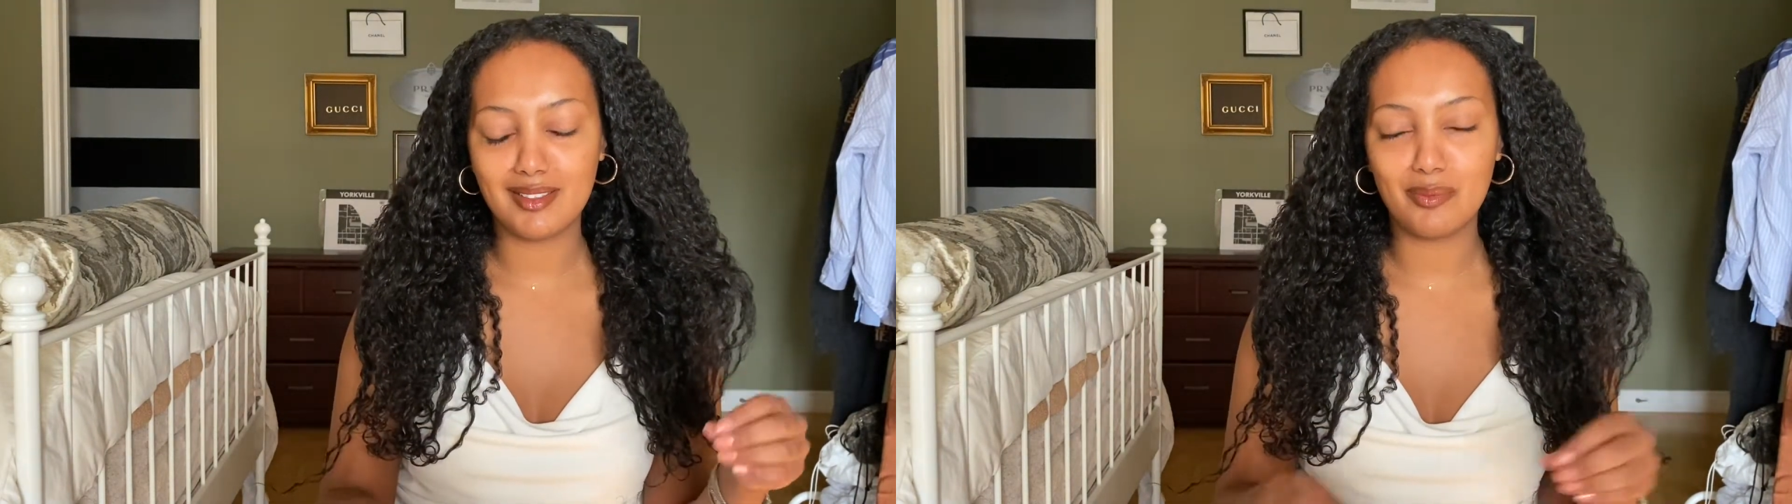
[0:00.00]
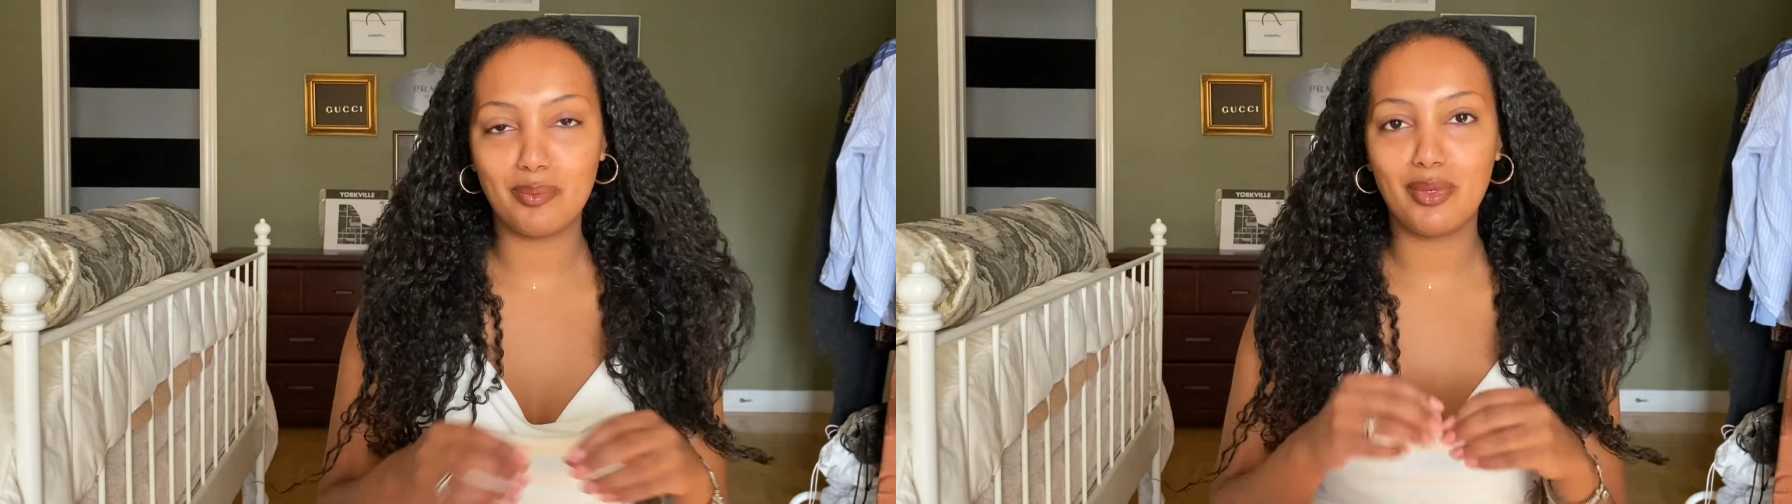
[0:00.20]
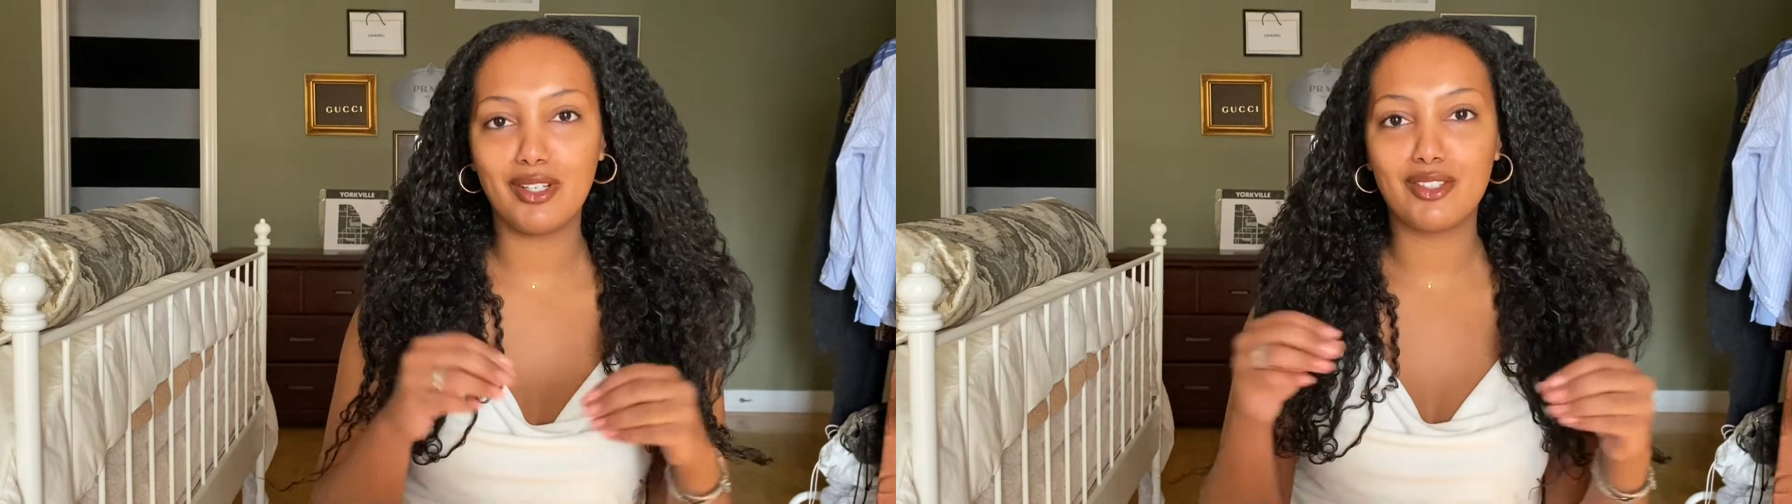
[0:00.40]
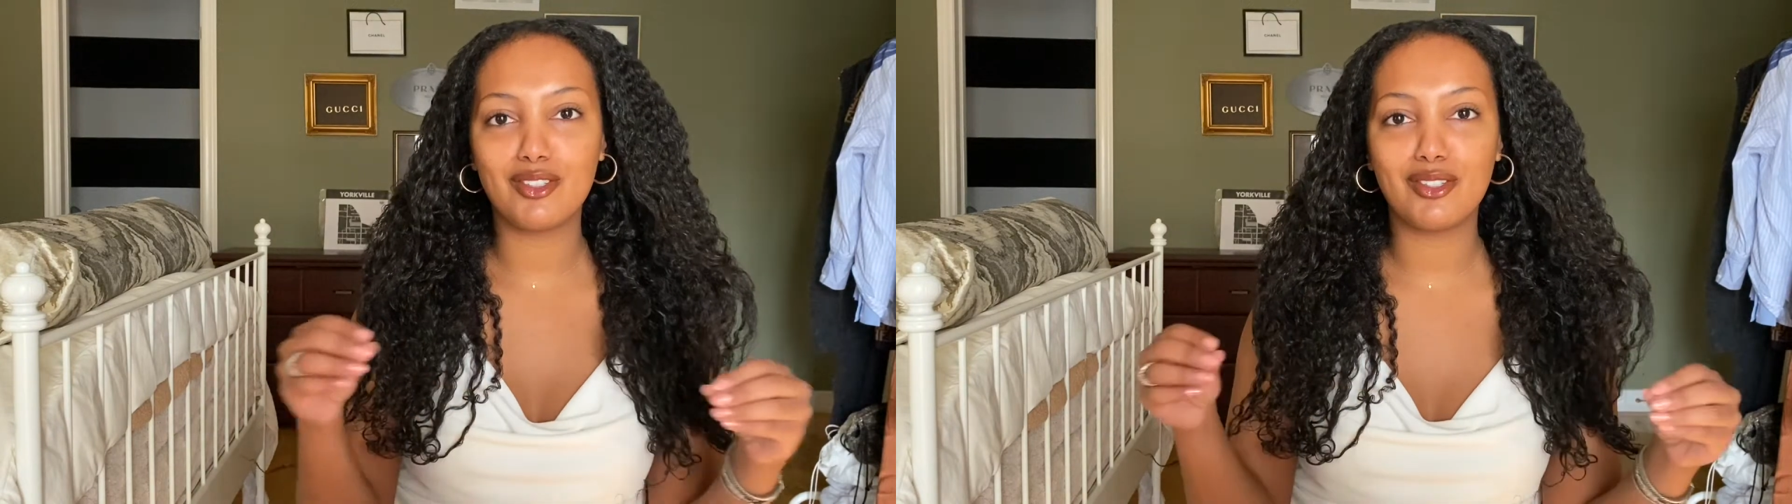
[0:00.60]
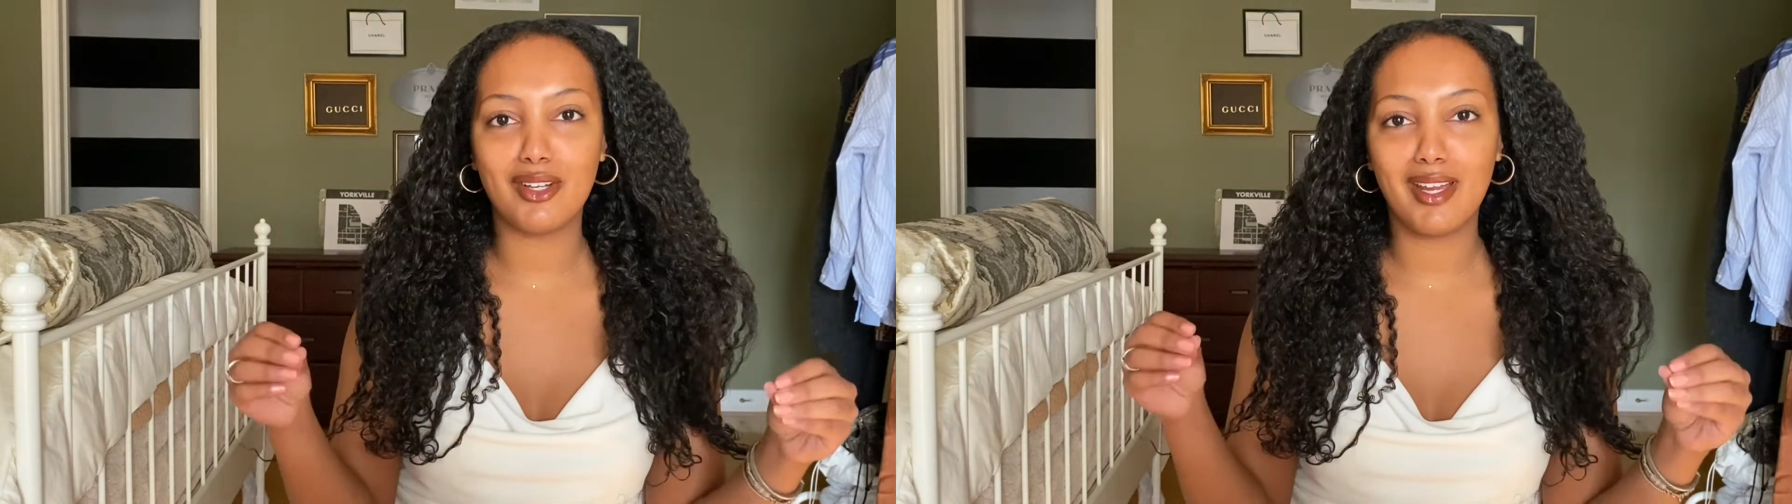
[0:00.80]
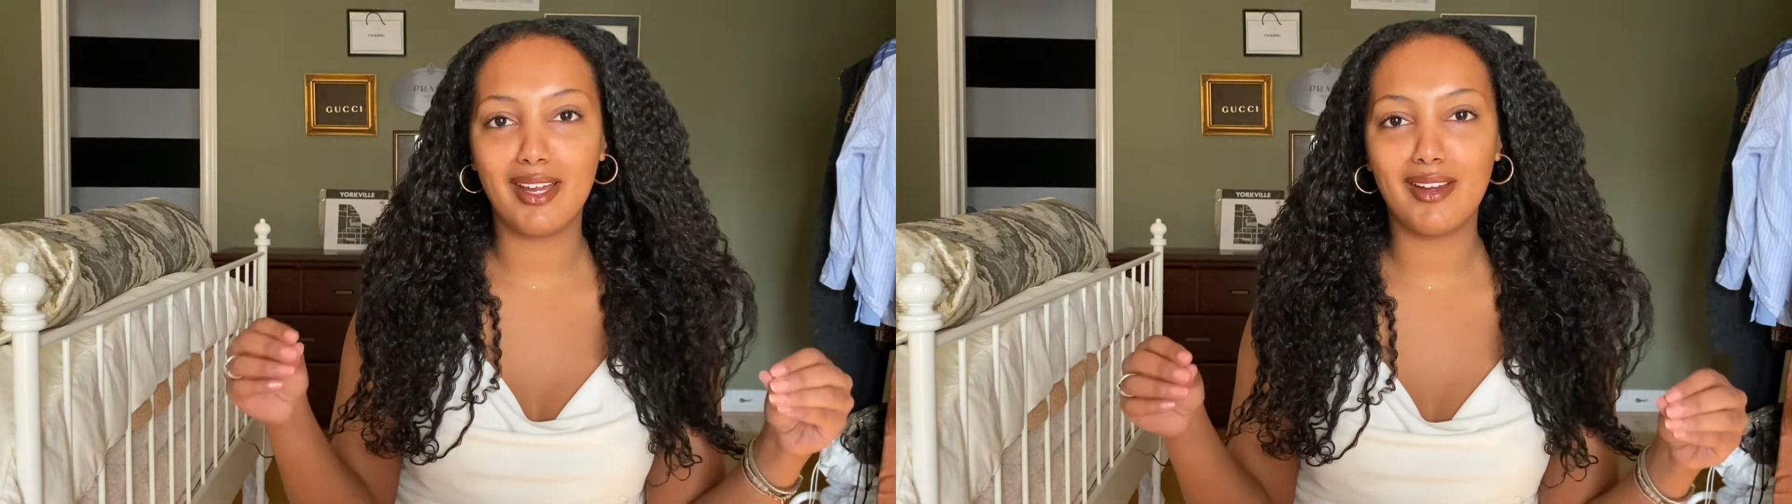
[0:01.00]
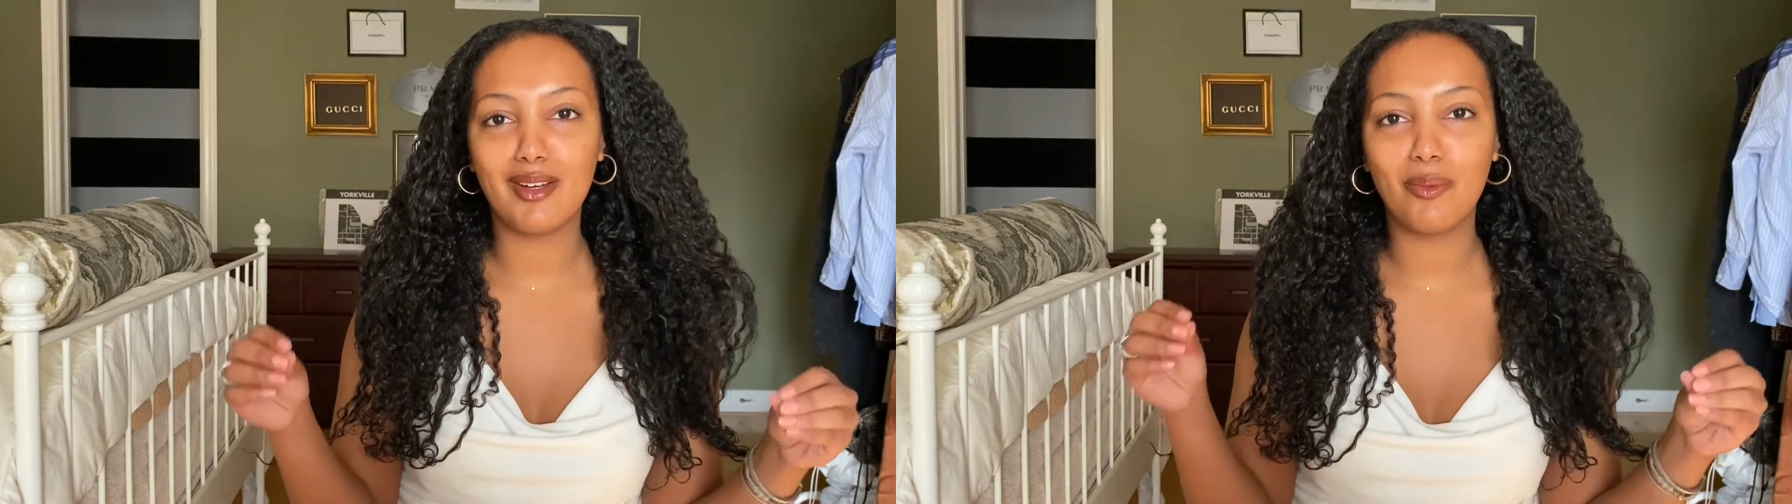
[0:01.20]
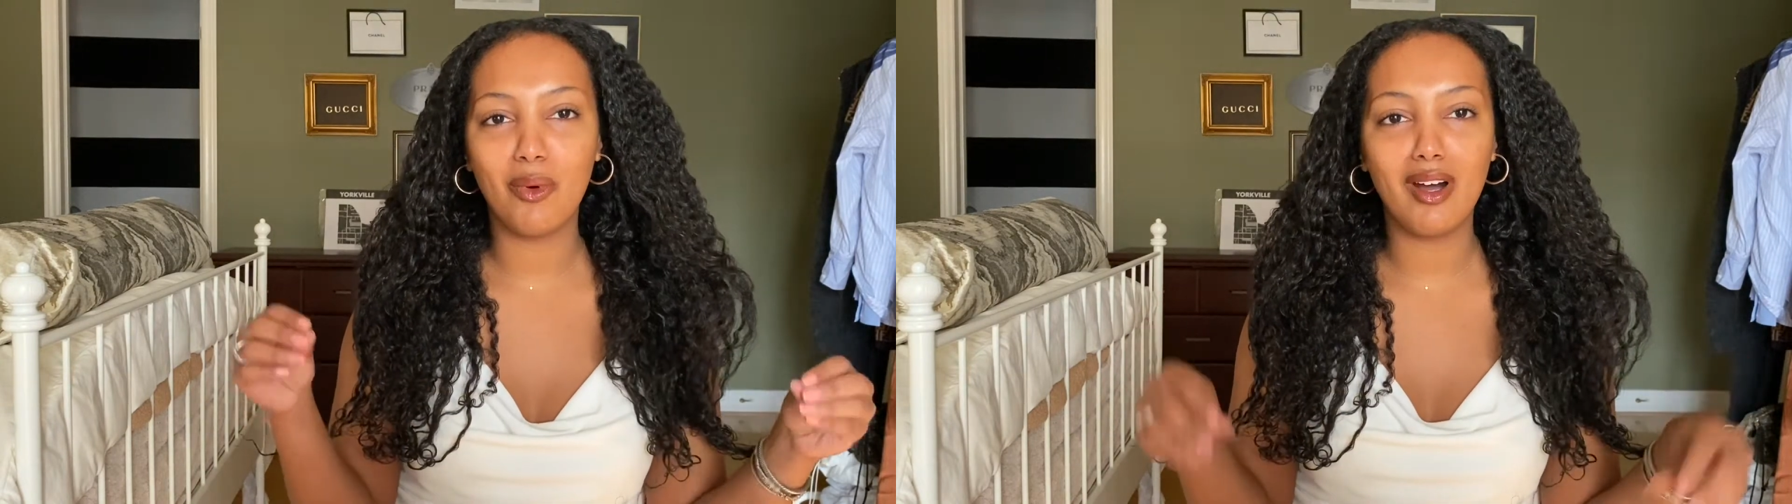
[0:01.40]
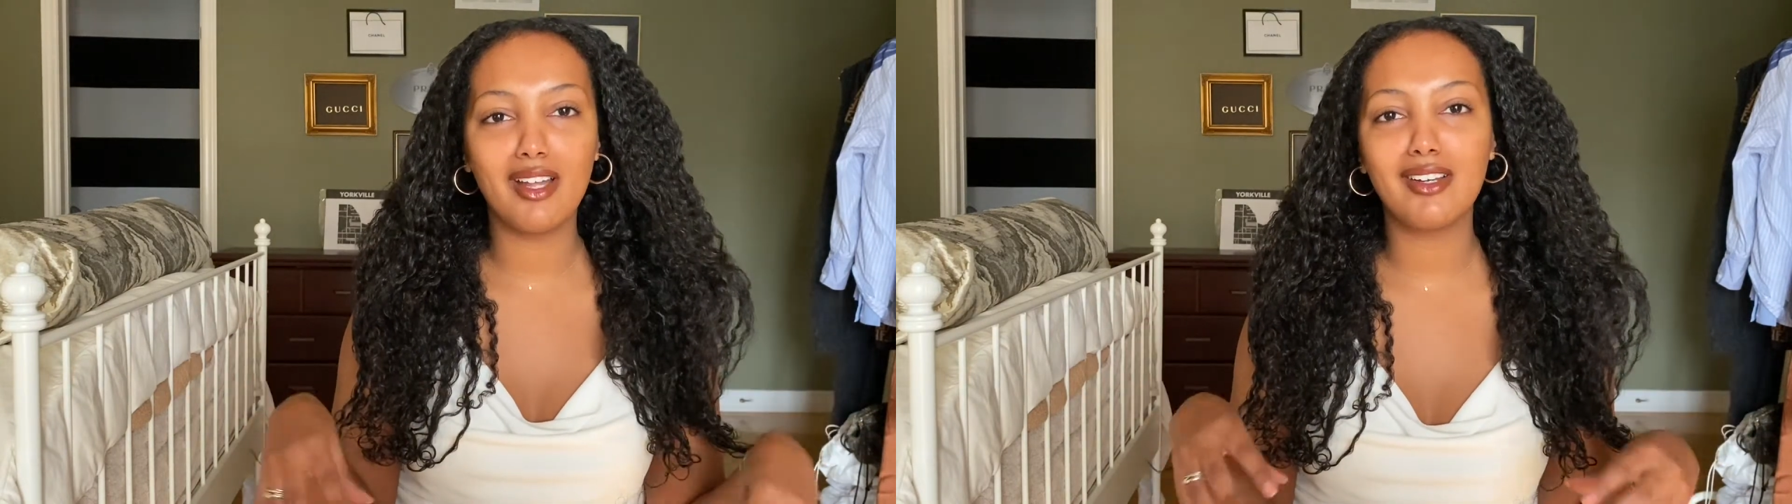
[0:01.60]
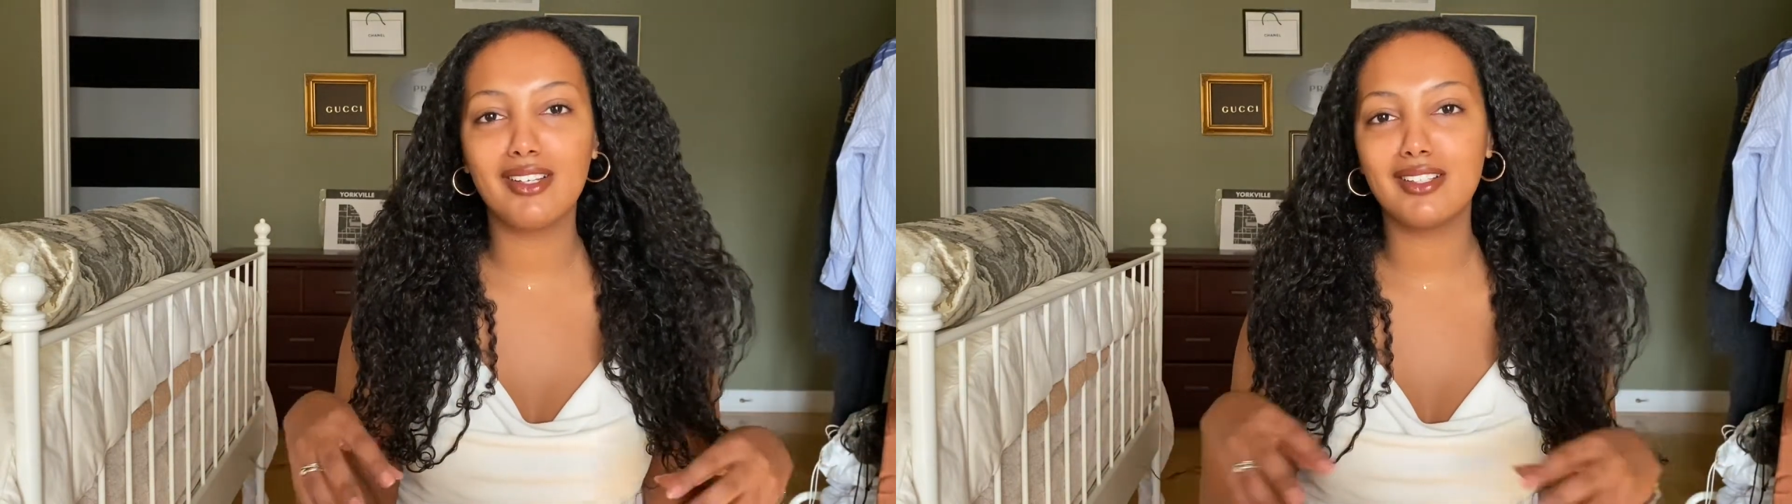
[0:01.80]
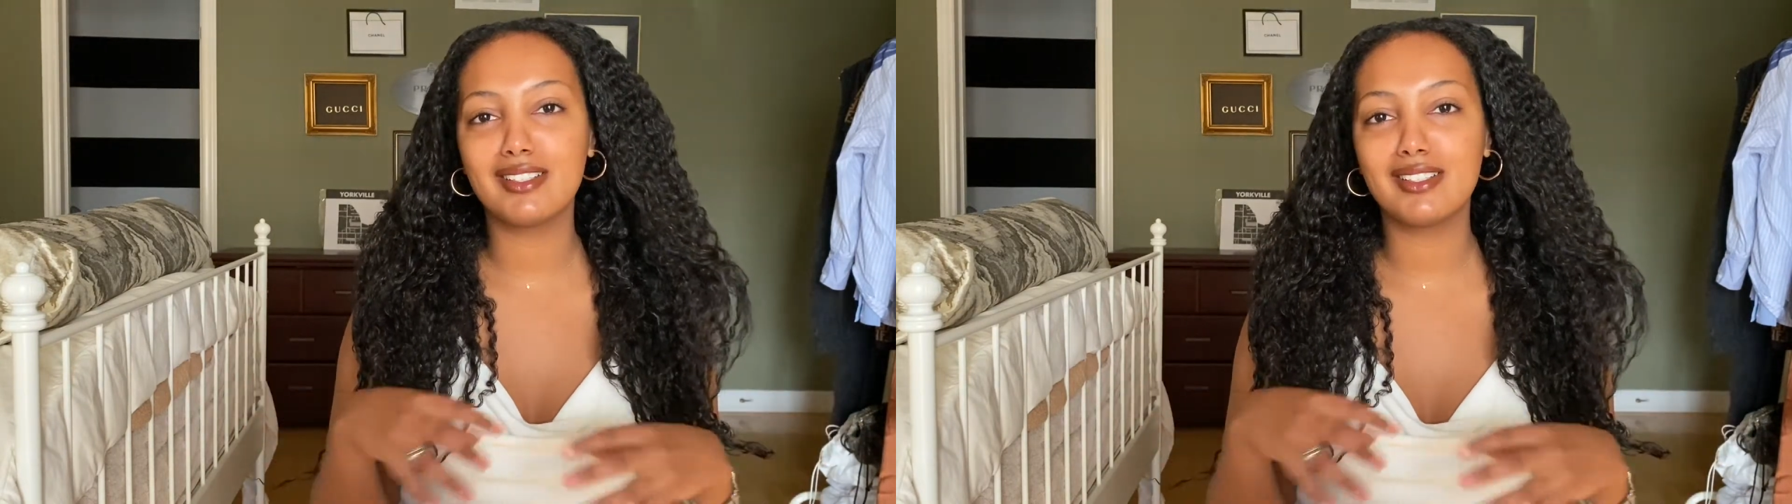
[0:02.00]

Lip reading: put your hair in water